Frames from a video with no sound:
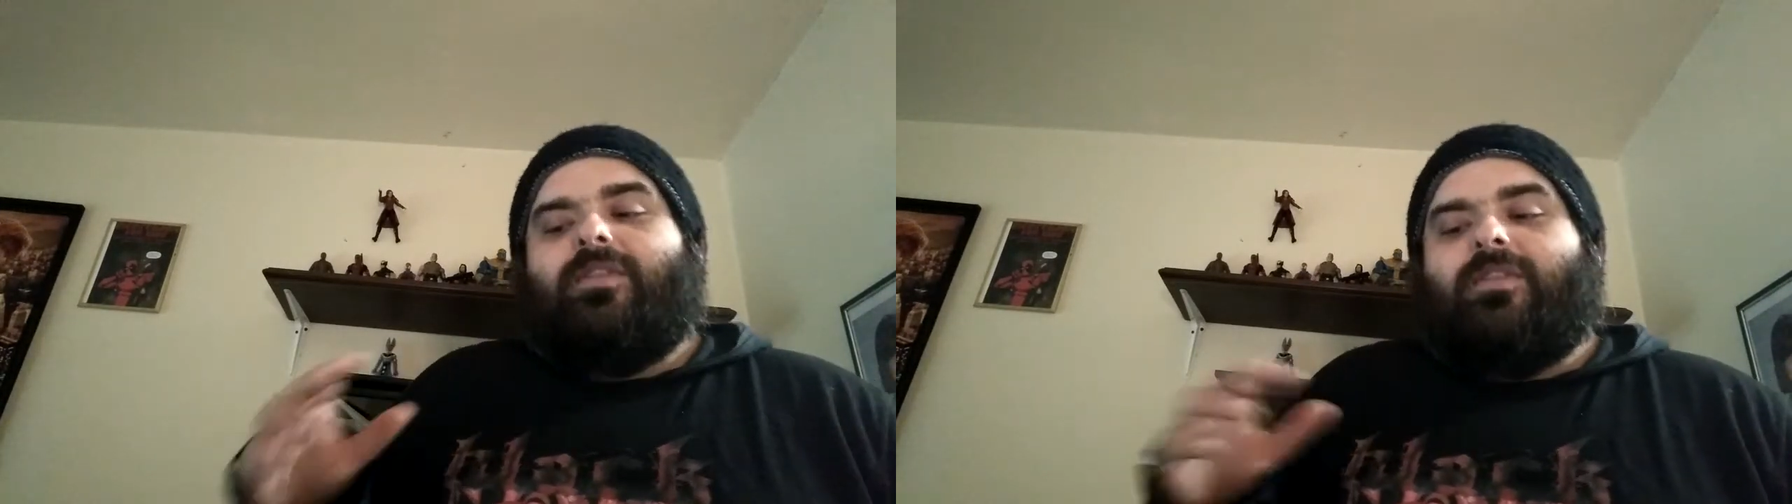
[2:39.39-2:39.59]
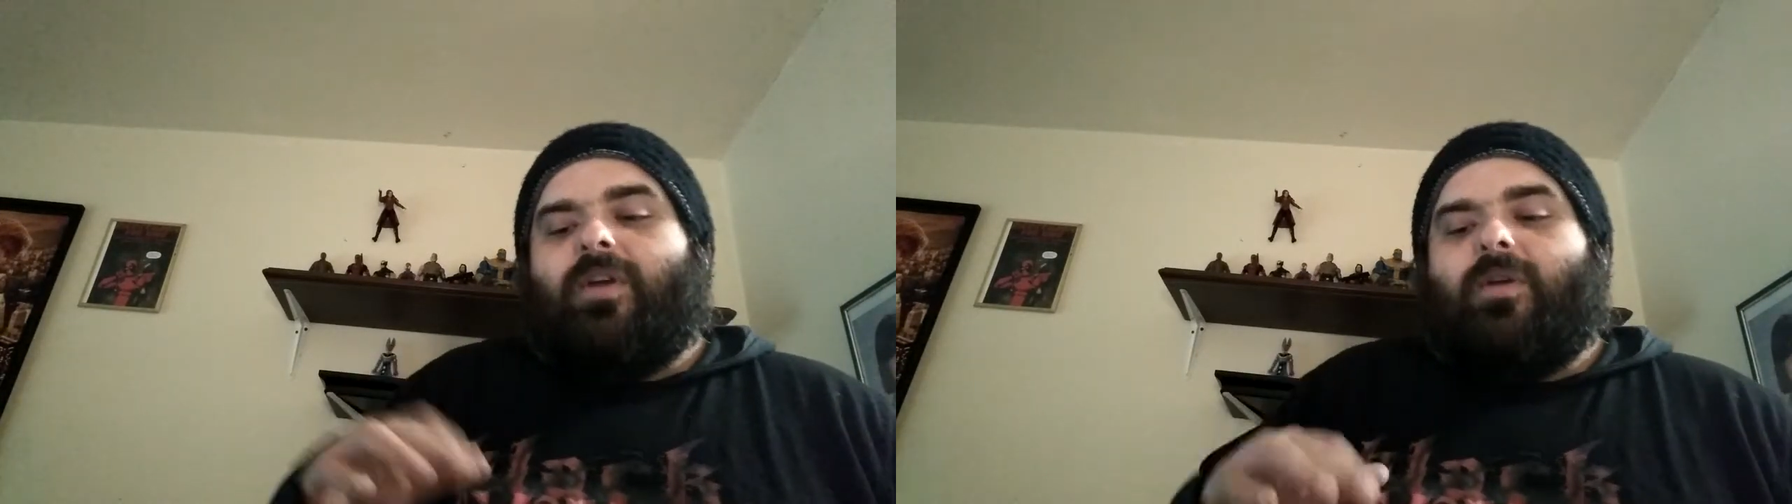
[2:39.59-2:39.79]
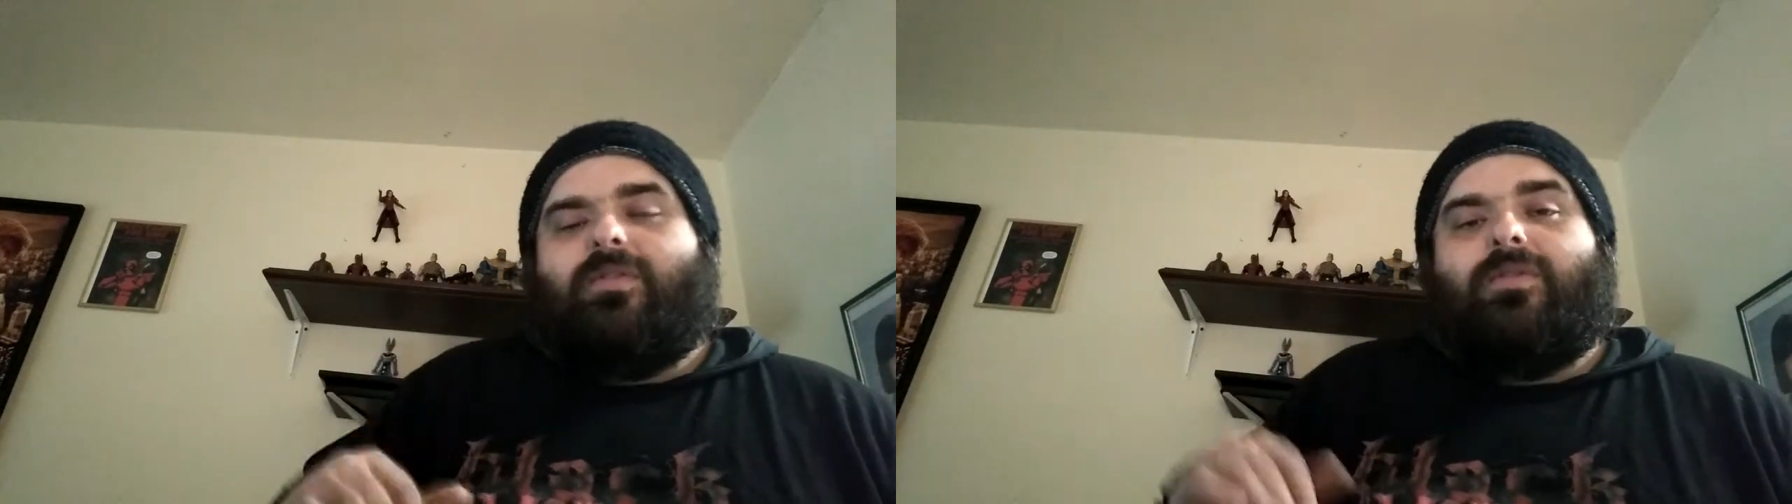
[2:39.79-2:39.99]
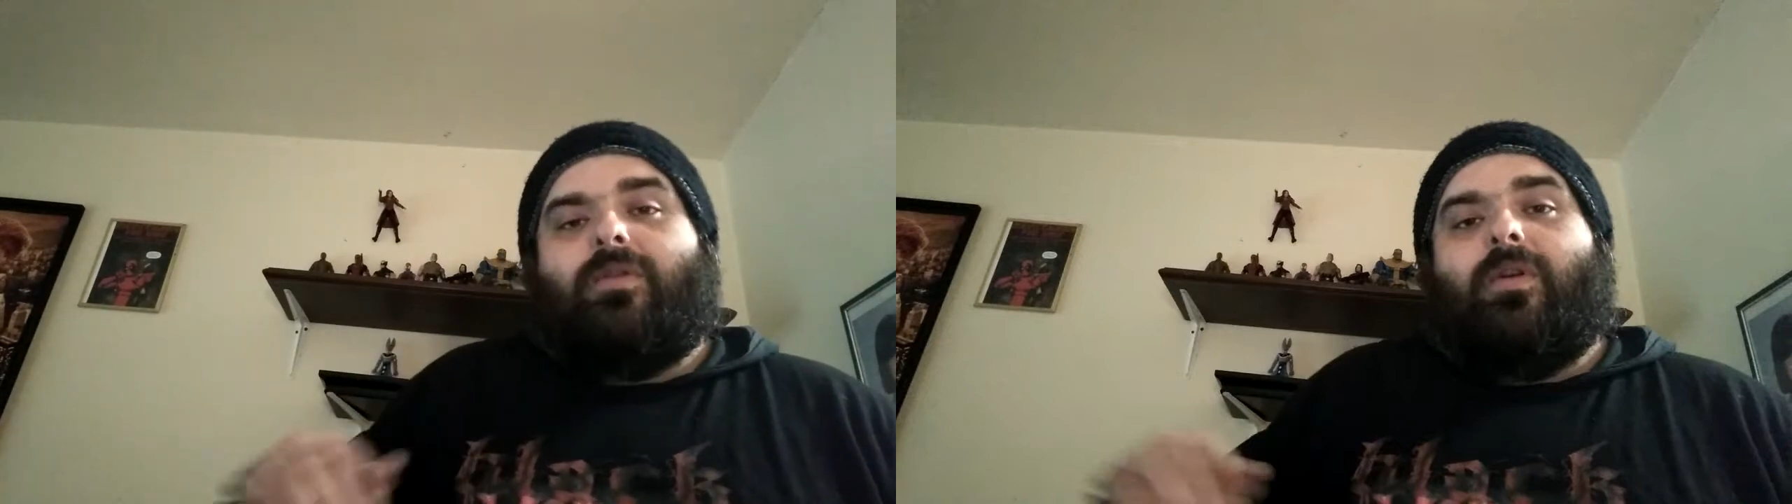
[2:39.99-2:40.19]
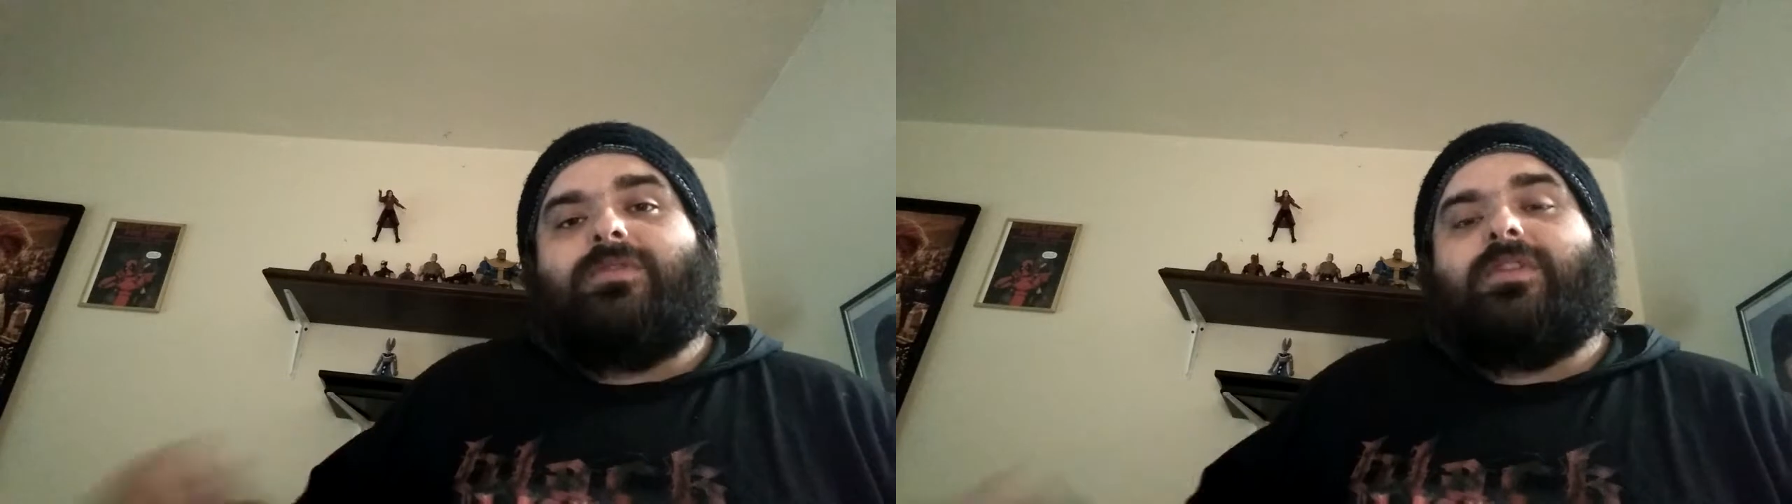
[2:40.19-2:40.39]
Goku
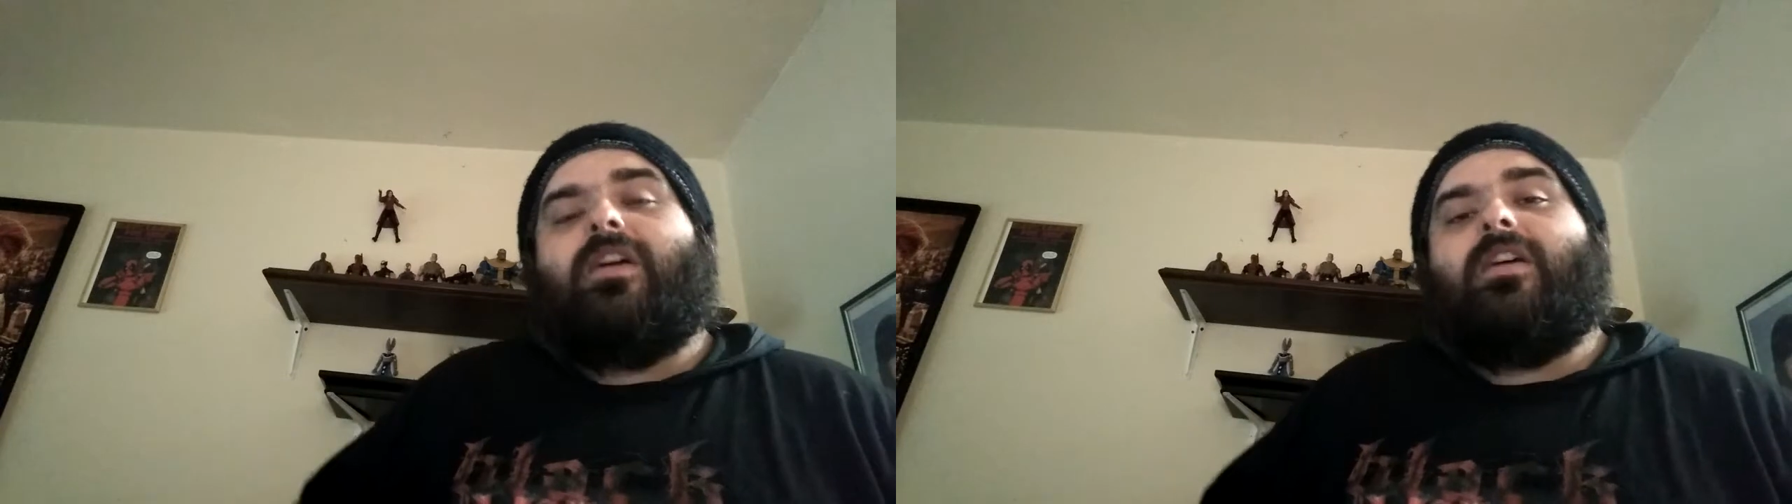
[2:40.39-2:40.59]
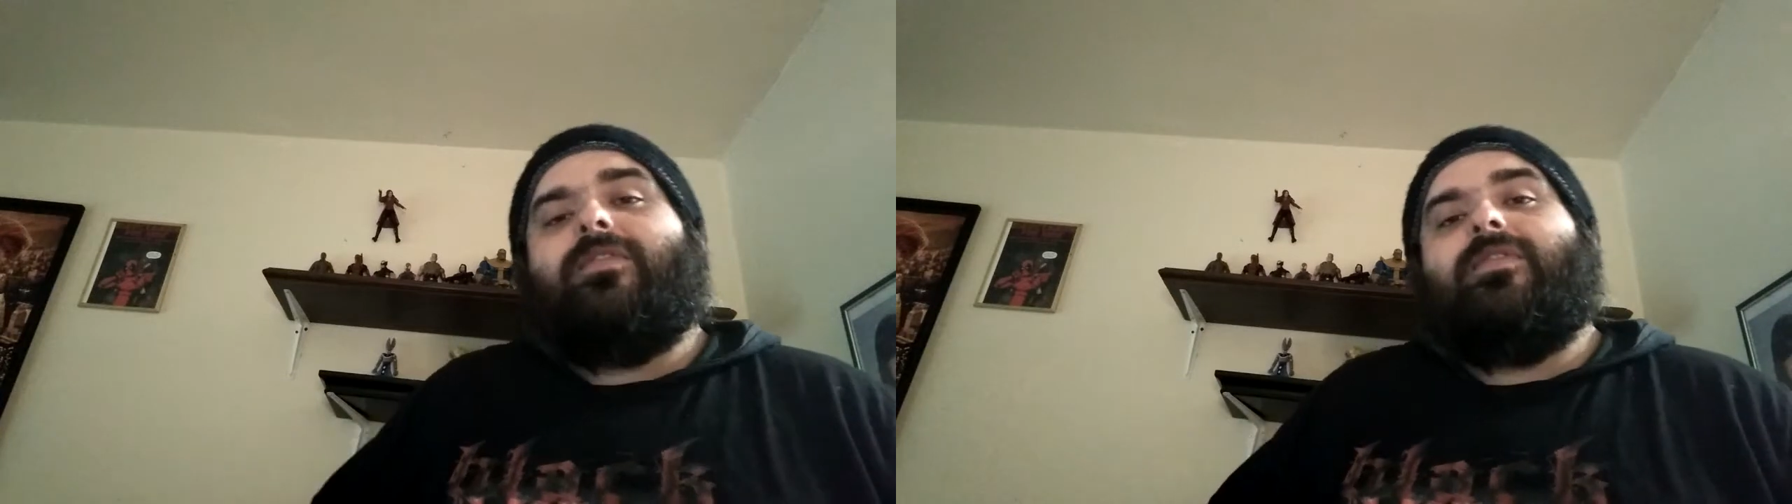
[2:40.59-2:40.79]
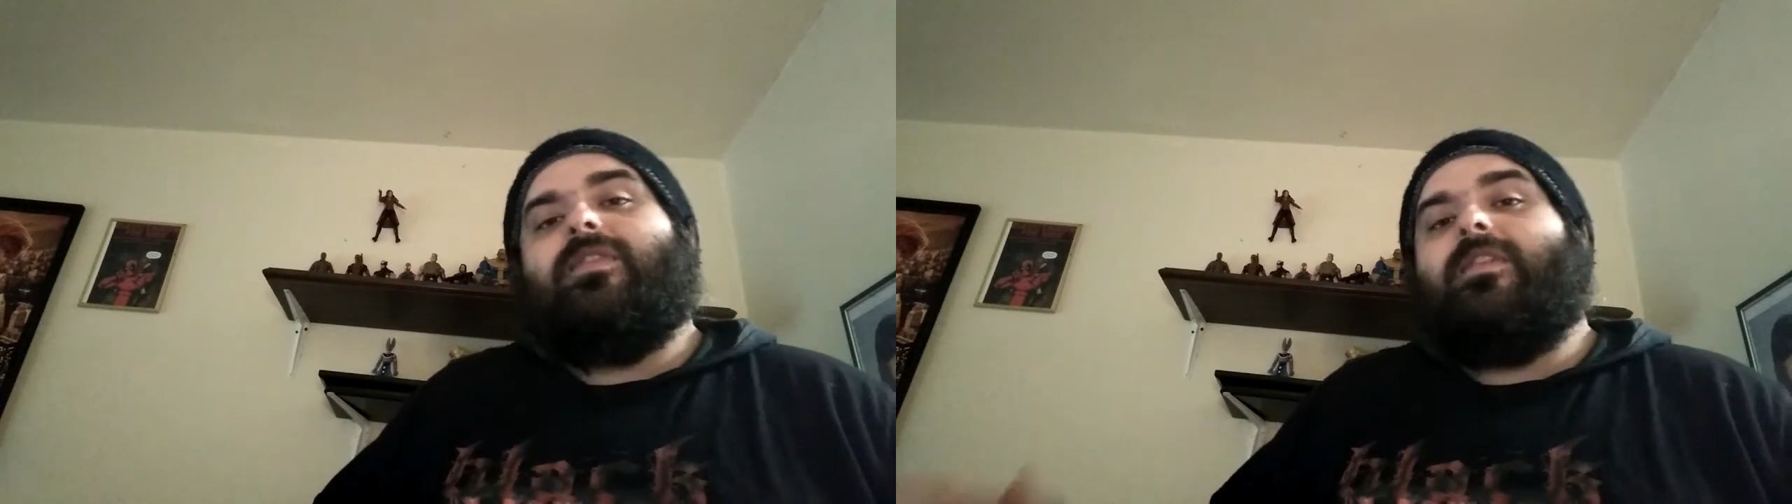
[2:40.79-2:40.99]
goes off,